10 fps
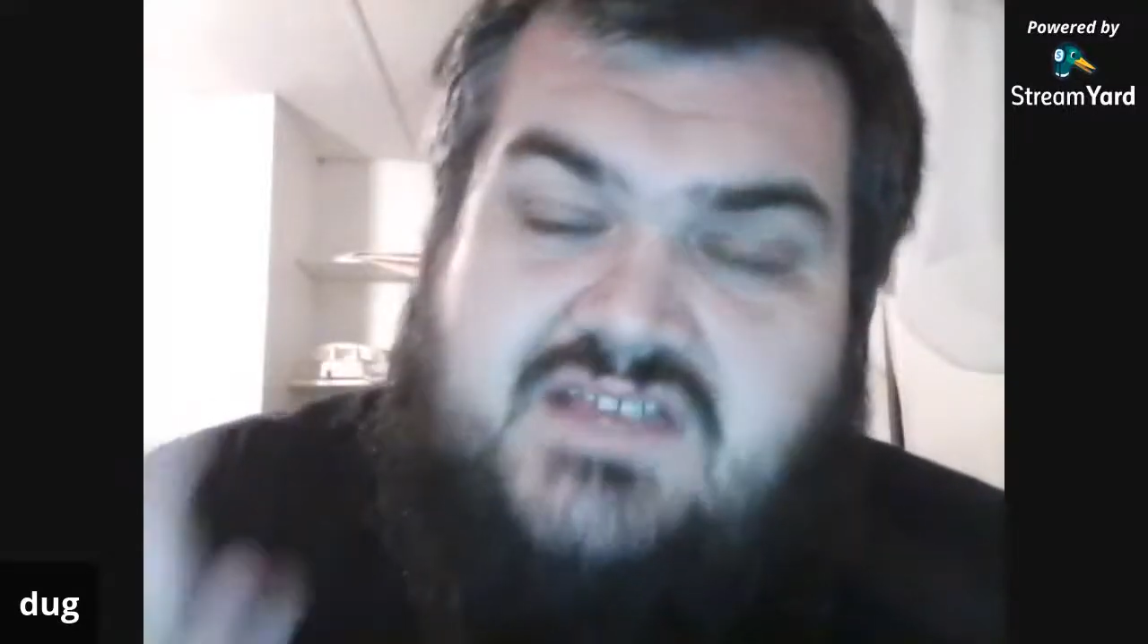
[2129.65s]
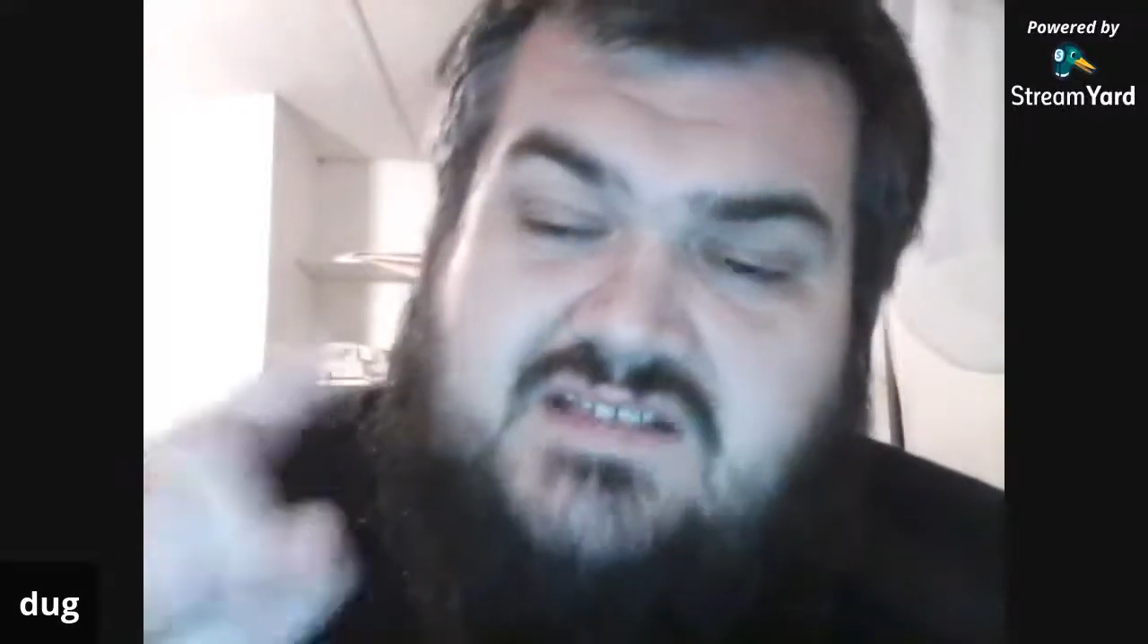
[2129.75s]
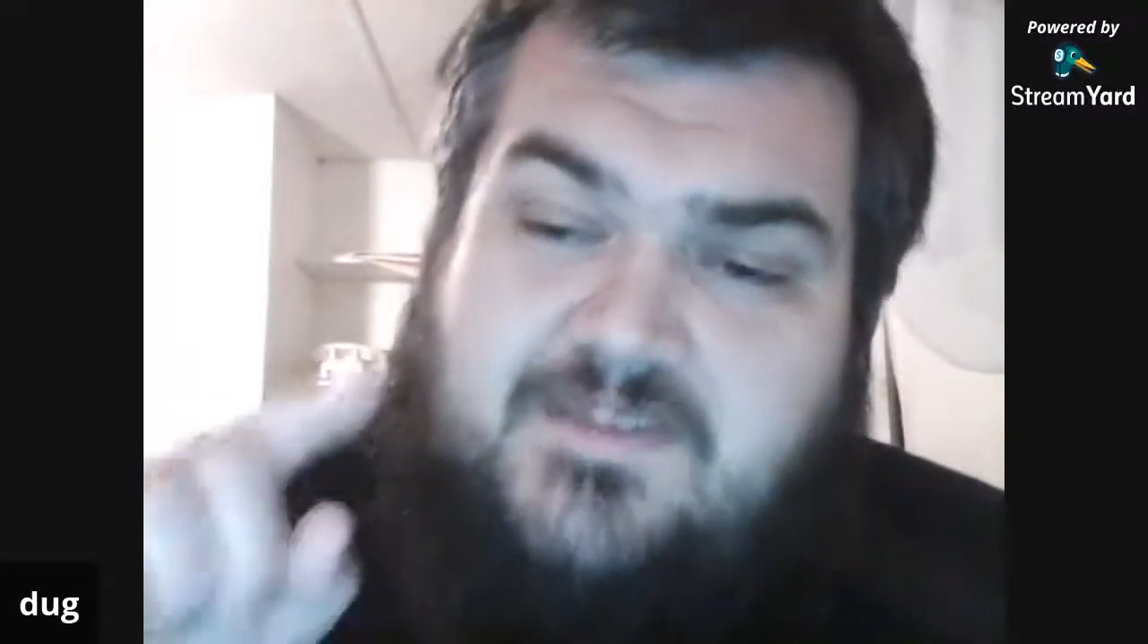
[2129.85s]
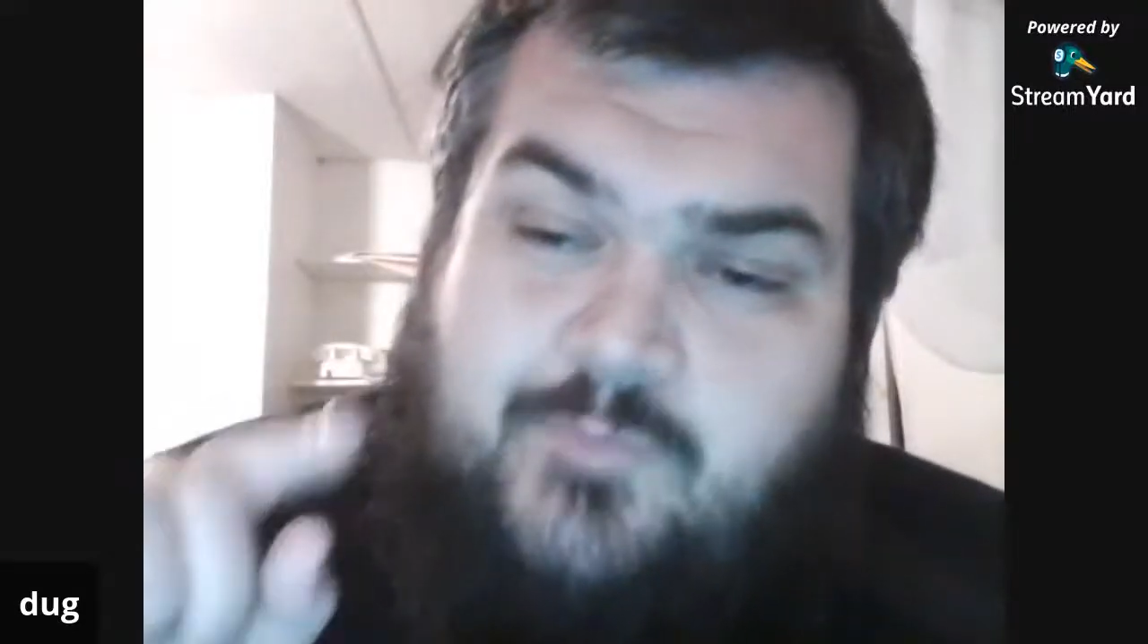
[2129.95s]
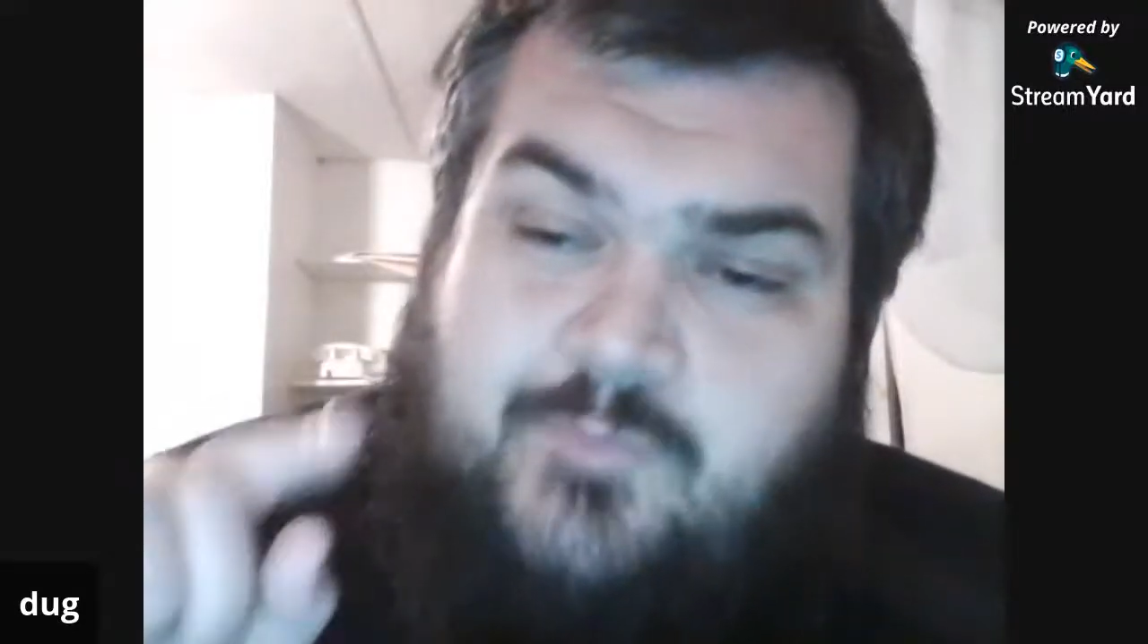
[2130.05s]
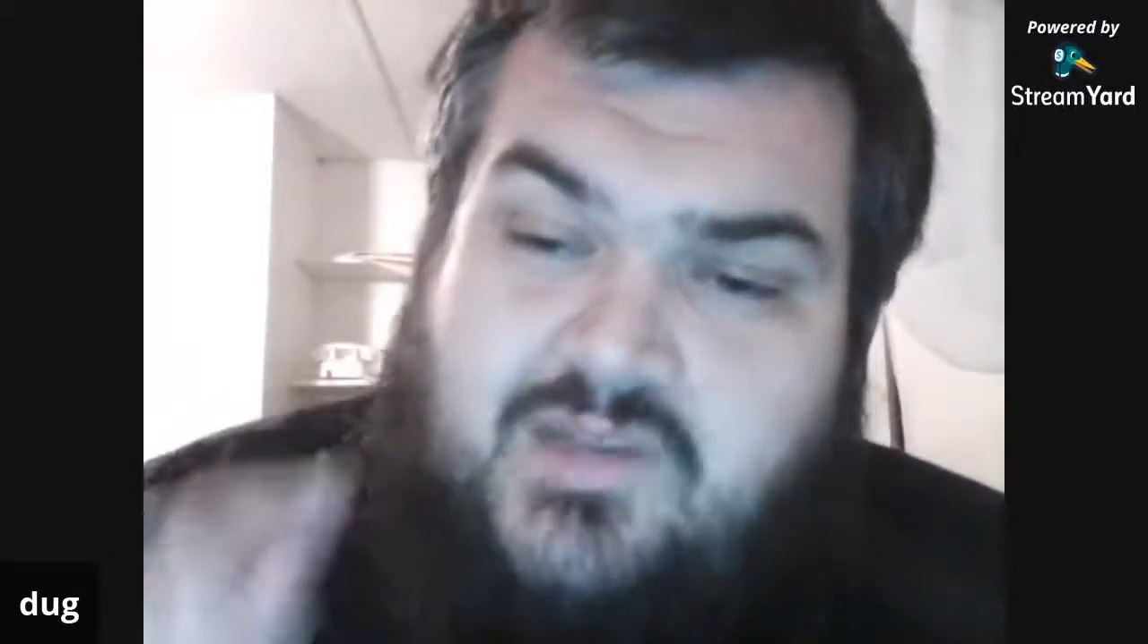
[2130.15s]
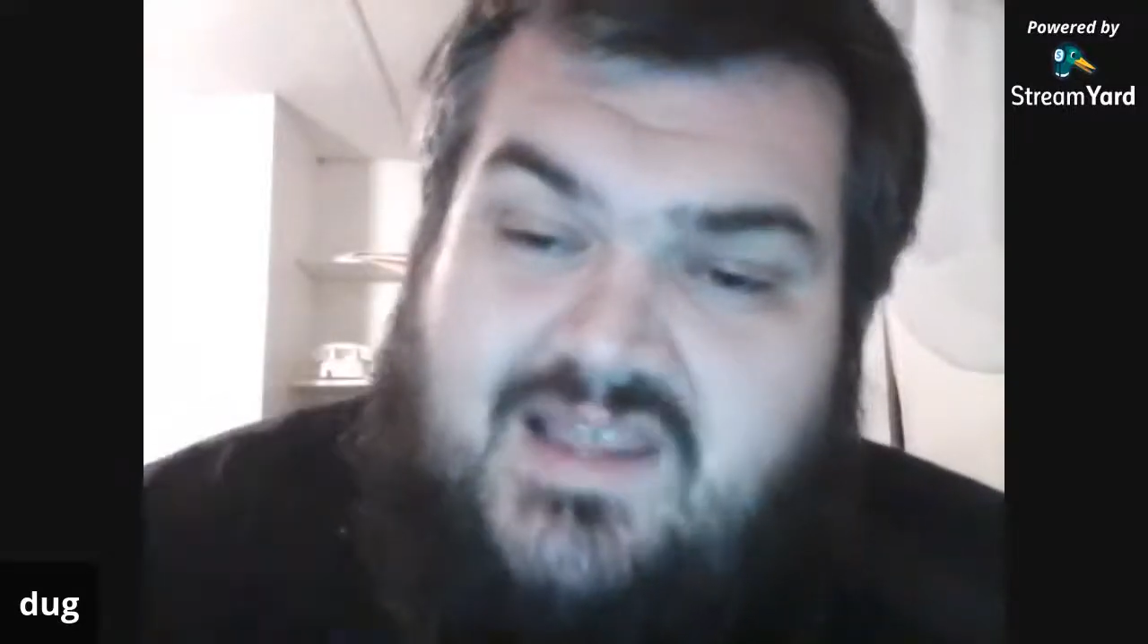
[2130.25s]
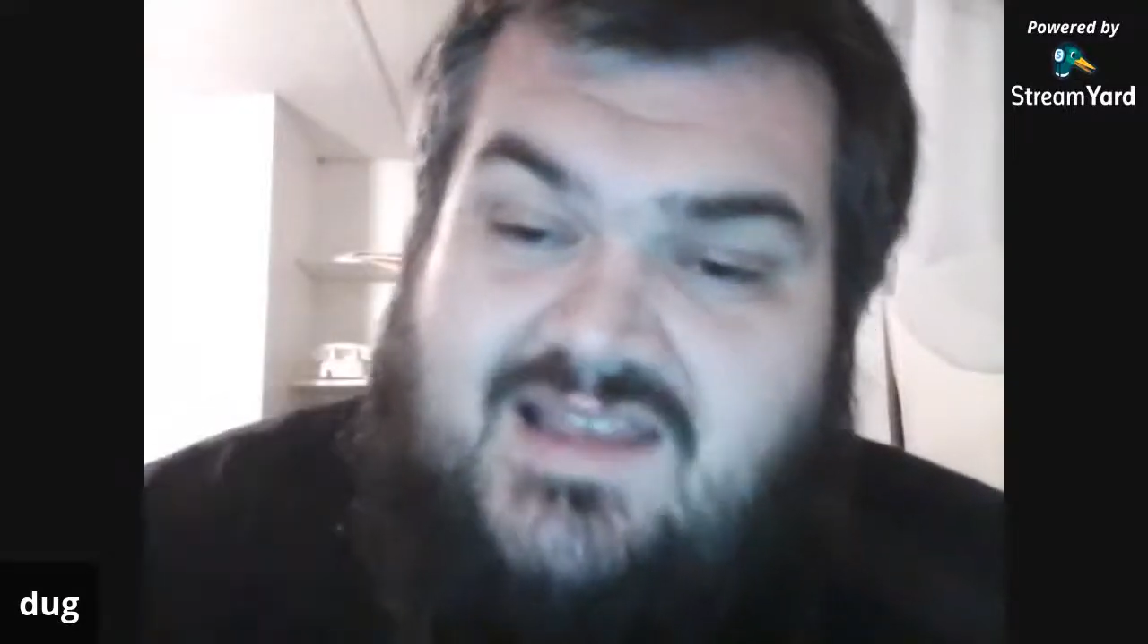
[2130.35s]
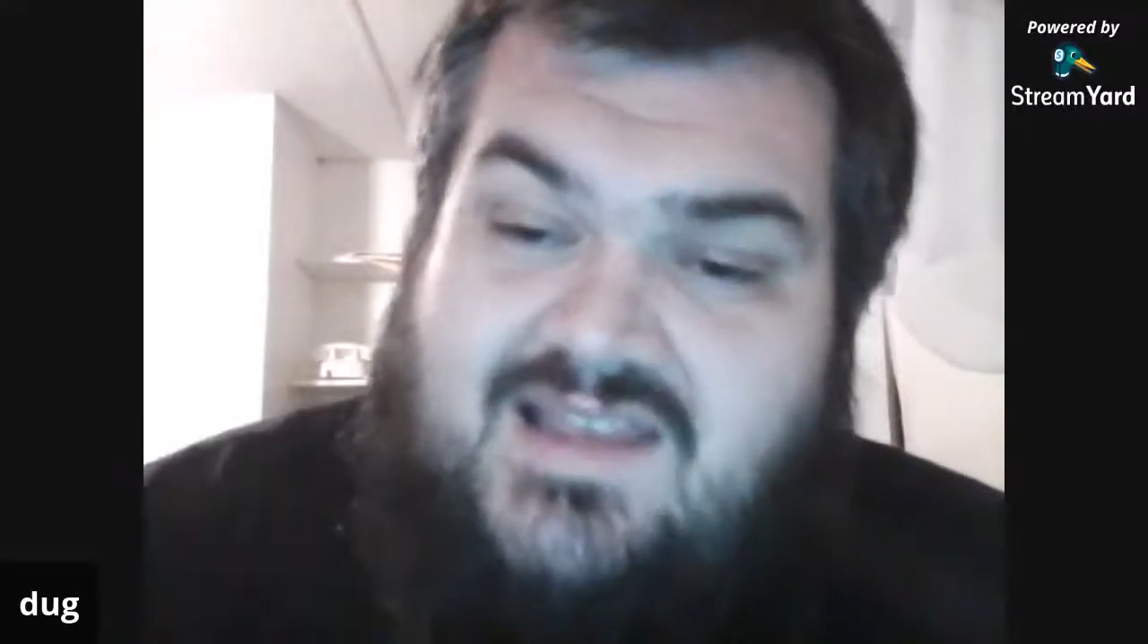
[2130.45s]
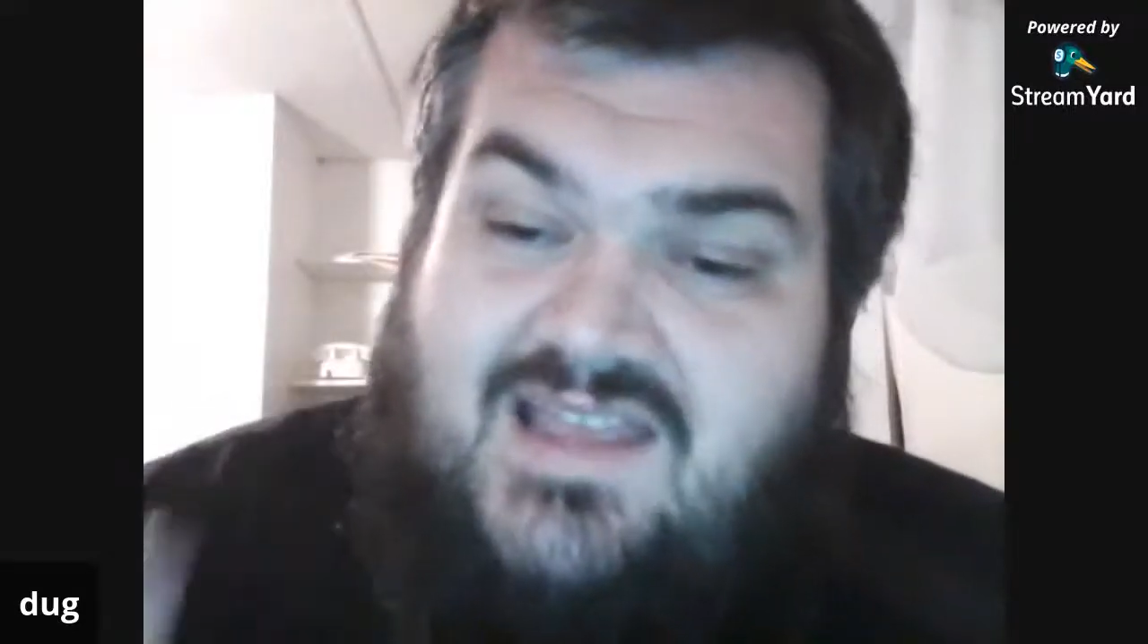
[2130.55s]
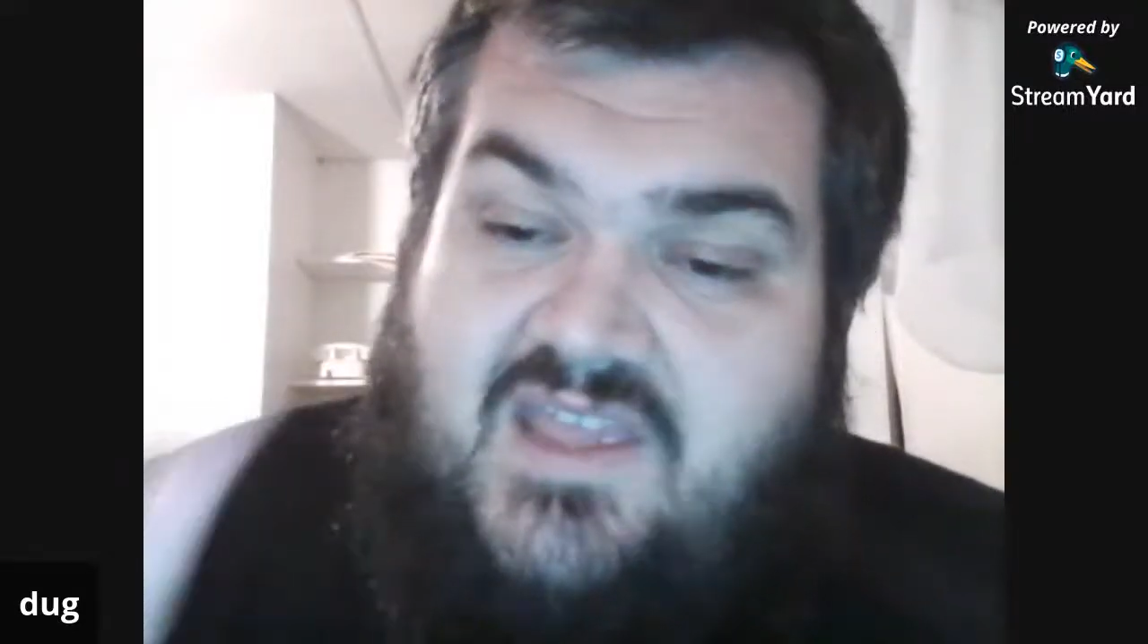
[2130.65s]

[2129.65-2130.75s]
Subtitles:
completely